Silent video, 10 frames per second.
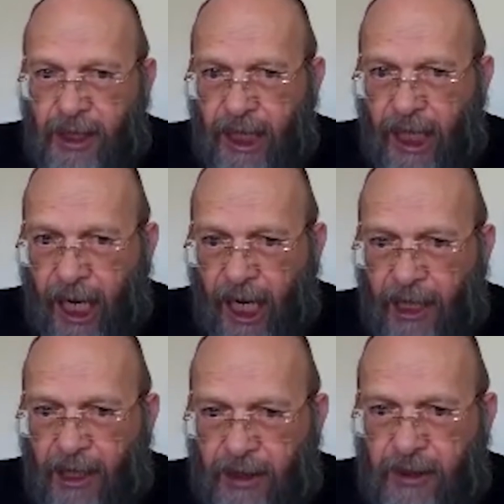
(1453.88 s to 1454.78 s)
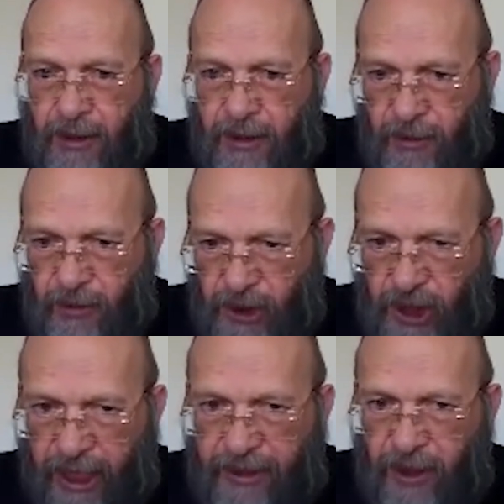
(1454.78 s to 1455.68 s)
the R, which
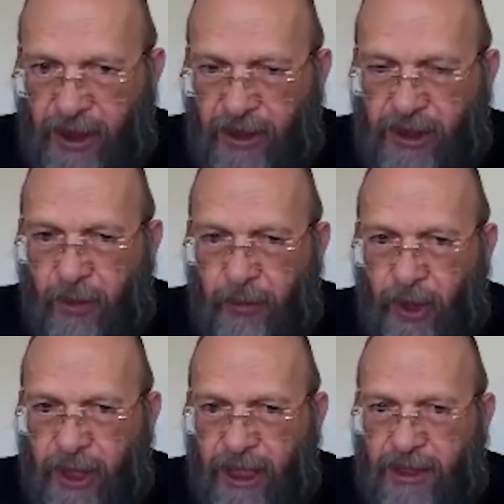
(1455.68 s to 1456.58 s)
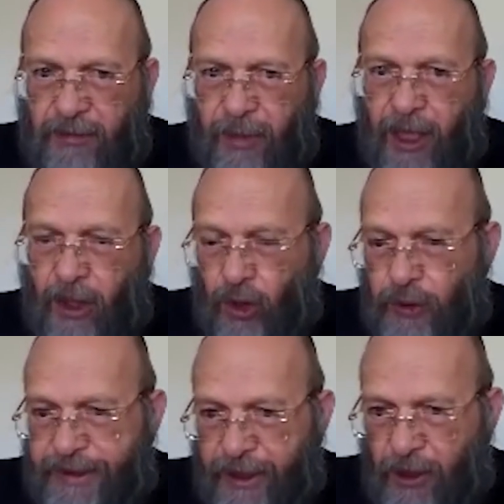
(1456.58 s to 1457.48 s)
had all those components, by
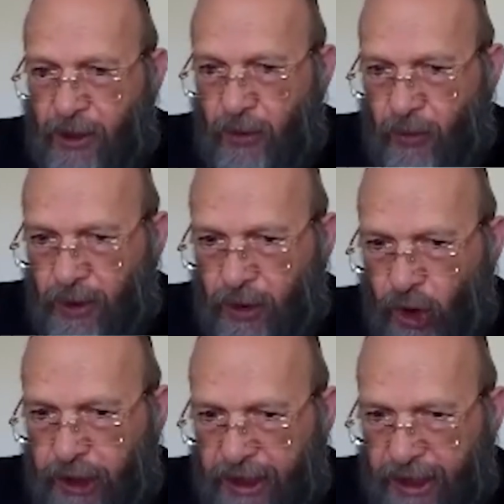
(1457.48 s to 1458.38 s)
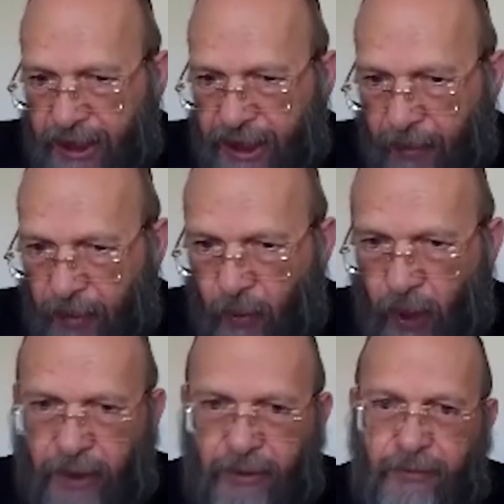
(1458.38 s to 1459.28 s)
rho 0, coordinate number
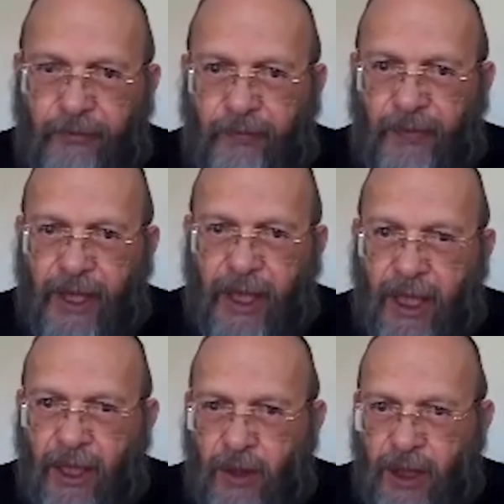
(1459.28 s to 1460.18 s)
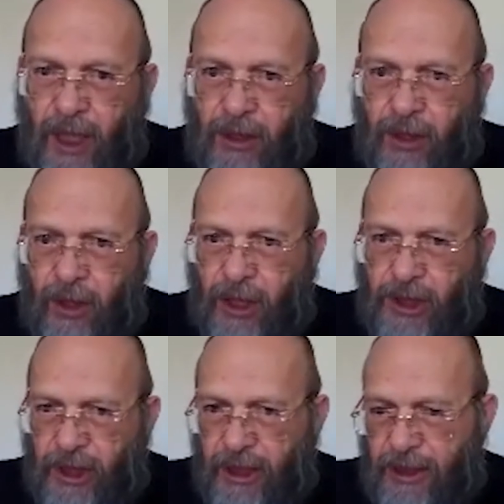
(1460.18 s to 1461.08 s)
1. And you'll get
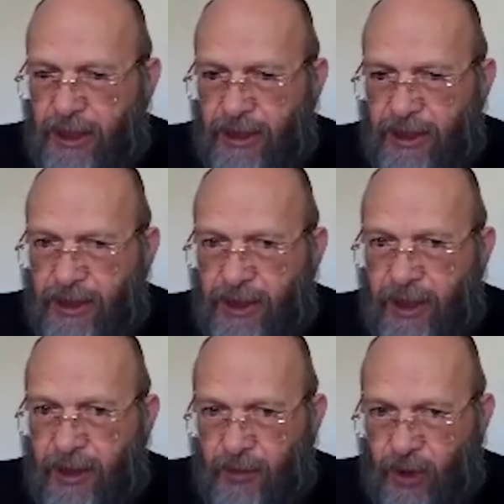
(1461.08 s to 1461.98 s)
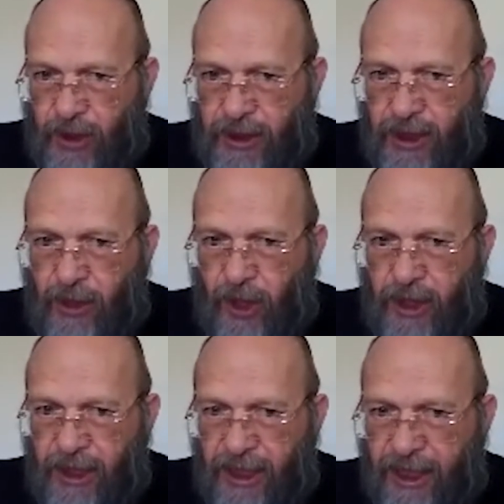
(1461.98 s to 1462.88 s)
cos and sinh, because the
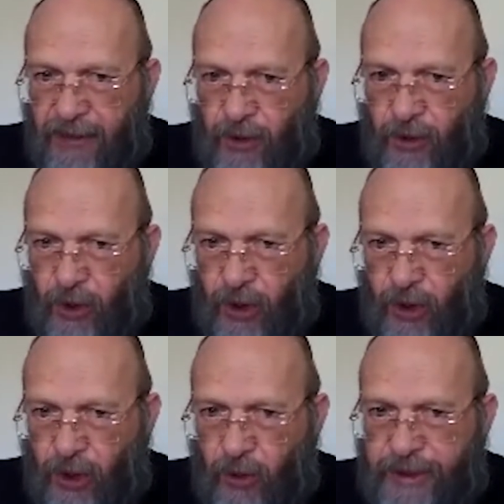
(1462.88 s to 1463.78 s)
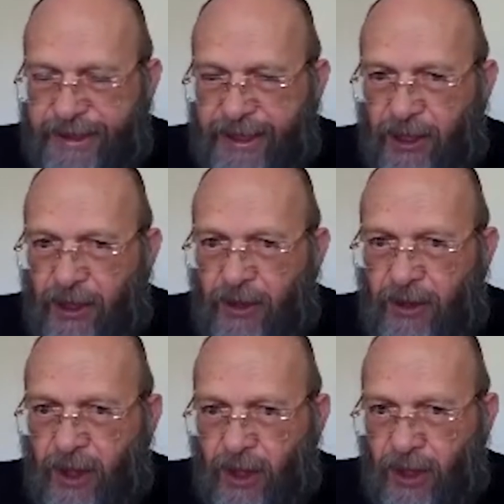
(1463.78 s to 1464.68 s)
coordinate gives you rho
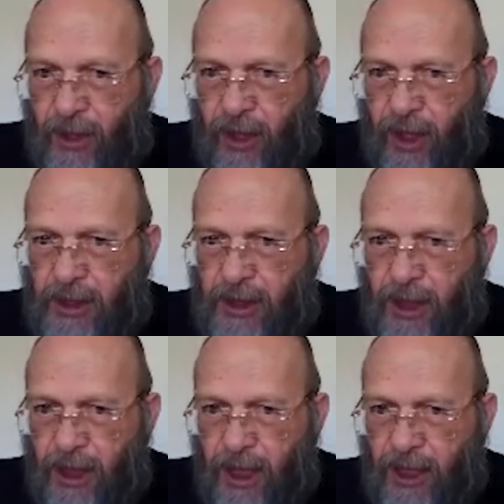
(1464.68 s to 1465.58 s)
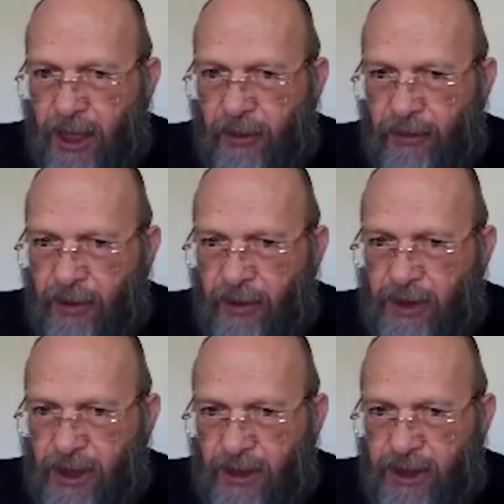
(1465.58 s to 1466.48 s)
0 cos, and here we have
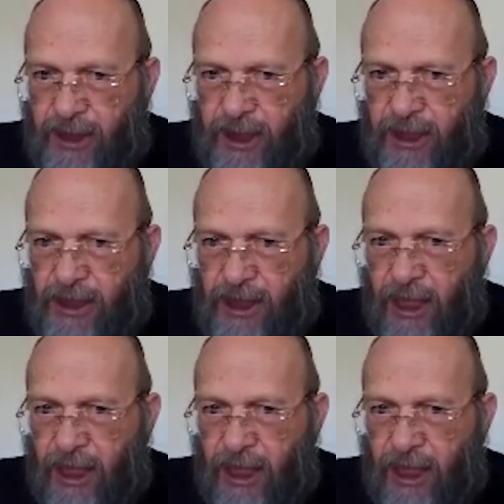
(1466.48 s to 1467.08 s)
rho 0 sinh.